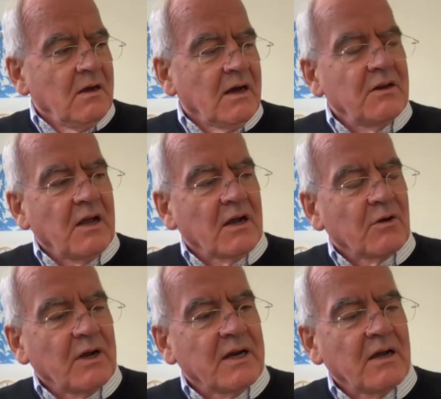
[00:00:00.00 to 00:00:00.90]
I don't know
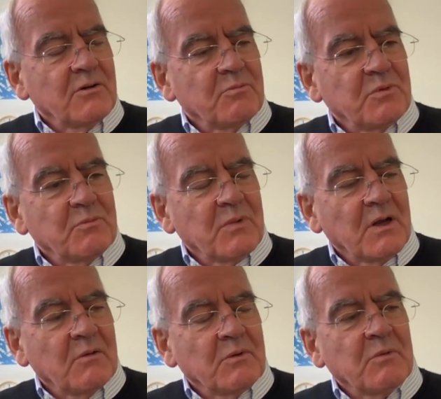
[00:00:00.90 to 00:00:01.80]
quite how to,
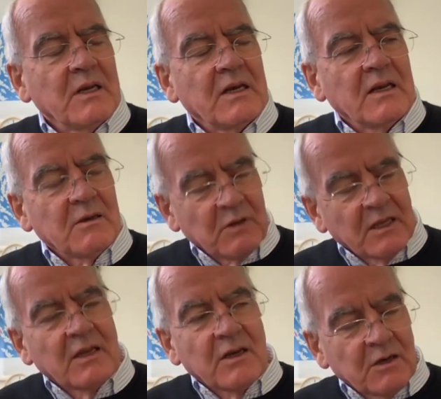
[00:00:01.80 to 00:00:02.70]

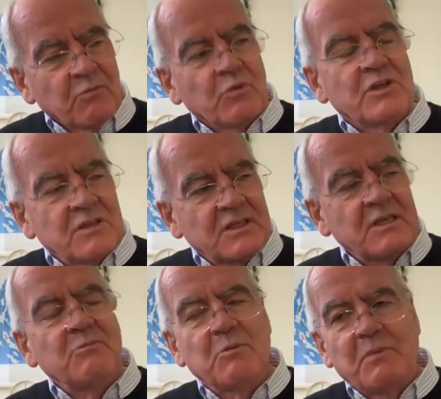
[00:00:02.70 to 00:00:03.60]
it would
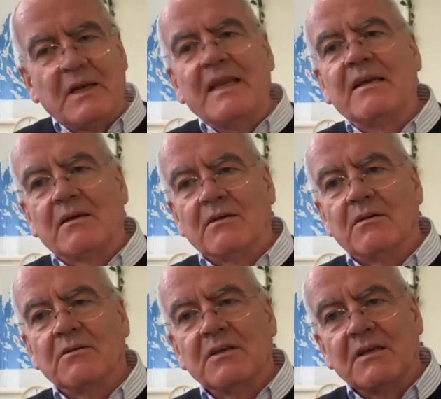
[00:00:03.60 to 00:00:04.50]
seem to
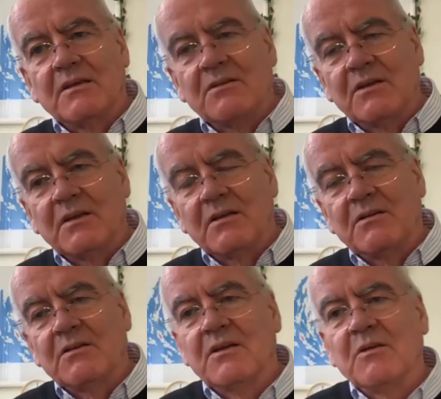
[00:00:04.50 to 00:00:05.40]
belittle
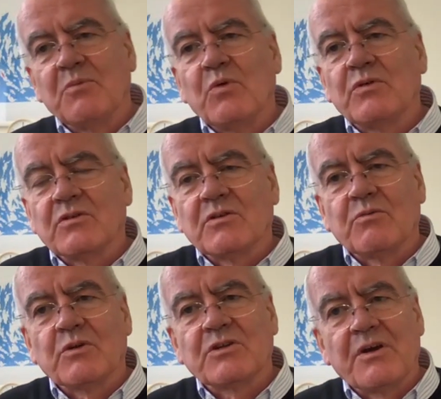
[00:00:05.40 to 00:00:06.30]
the importance of
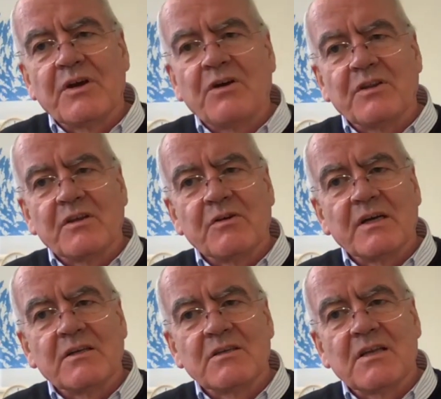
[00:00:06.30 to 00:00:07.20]
what's going on in the
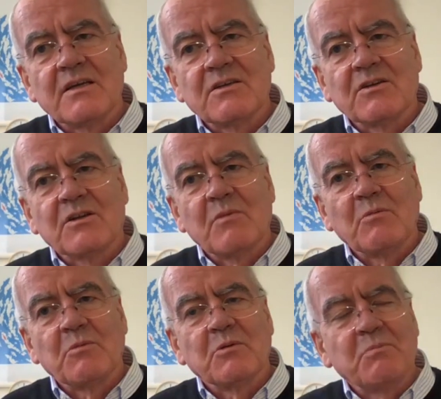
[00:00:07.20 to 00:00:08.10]
United States at the
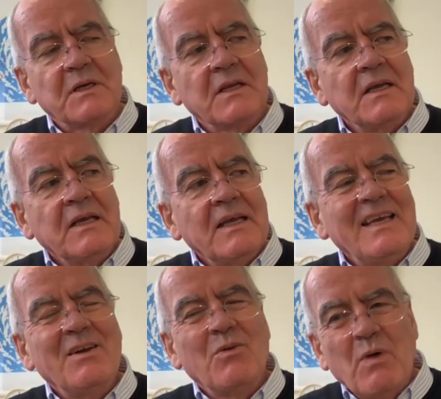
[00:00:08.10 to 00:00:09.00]
moment. But
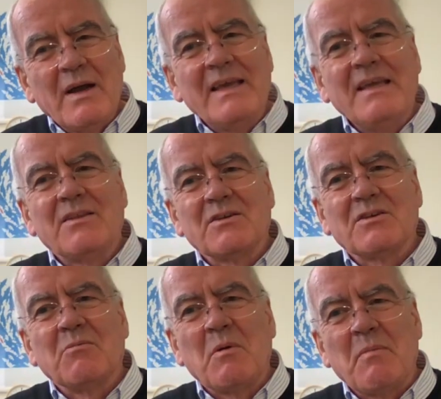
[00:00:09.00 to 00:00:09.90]
in a way, there's
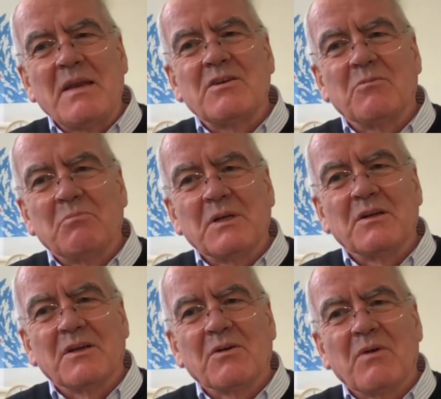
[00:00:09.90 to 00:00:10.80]
a momentum
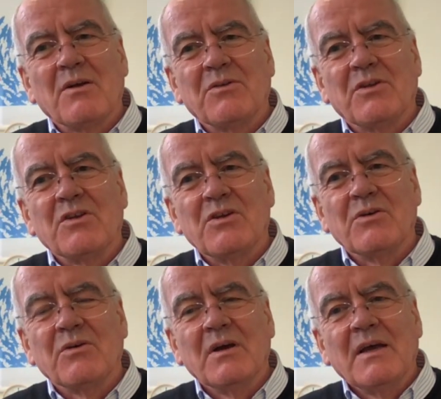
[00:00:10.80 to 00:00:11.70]
building around the
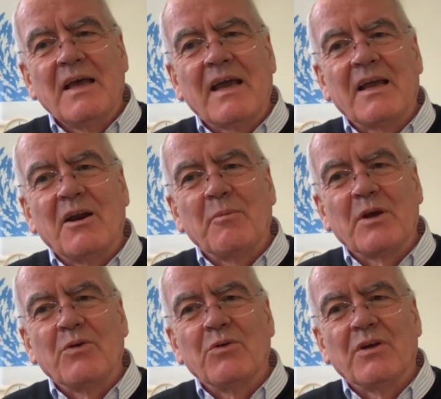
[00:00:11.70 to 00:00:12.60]
new
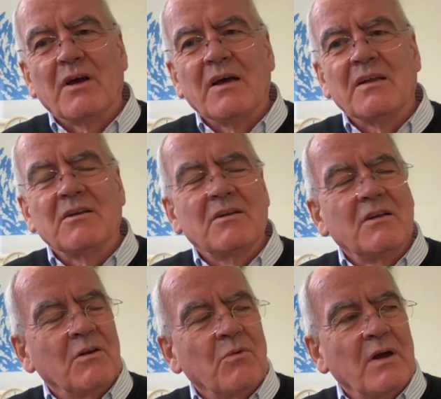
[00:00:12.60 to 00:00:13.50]
economic order. And
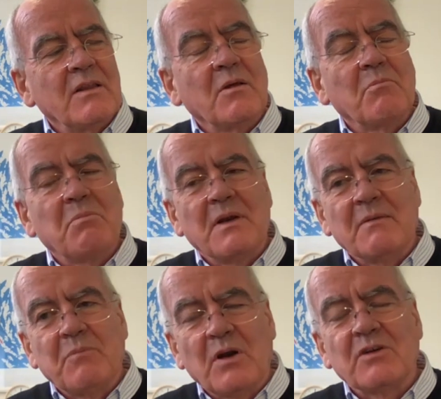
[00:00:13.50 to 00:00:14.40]
in a way, the
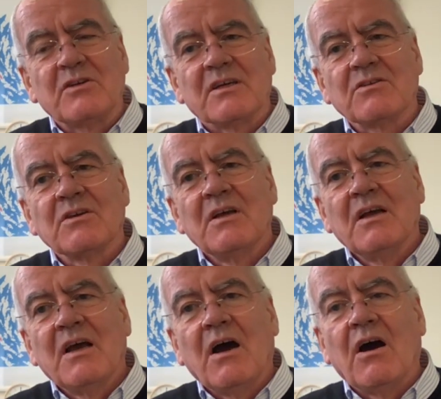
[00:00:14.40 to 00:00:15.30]
politics
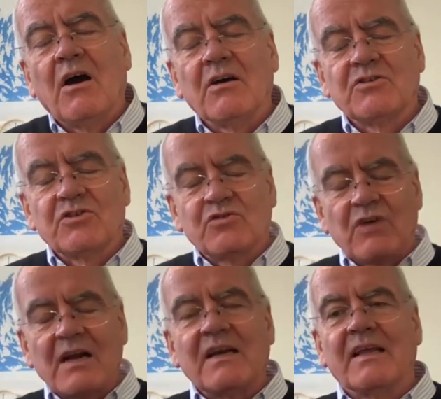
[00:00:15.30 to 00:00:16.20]
are
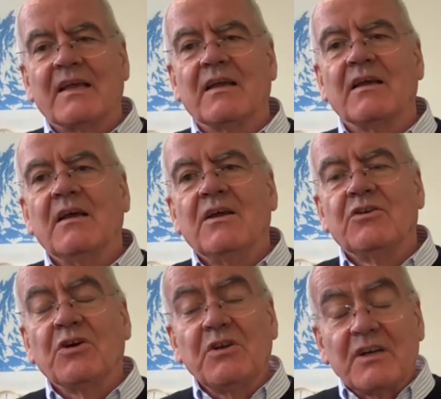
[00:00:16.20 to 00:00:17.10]
struggling,
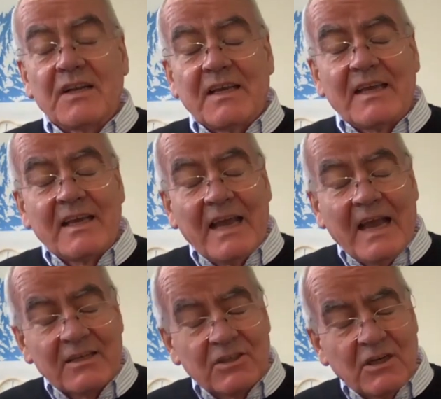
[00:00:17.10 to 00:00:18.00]
not only to
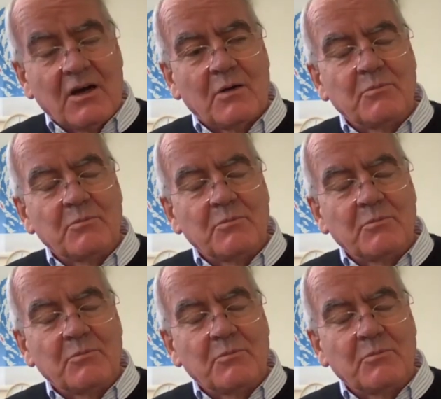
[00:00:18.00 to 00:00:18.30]
catch up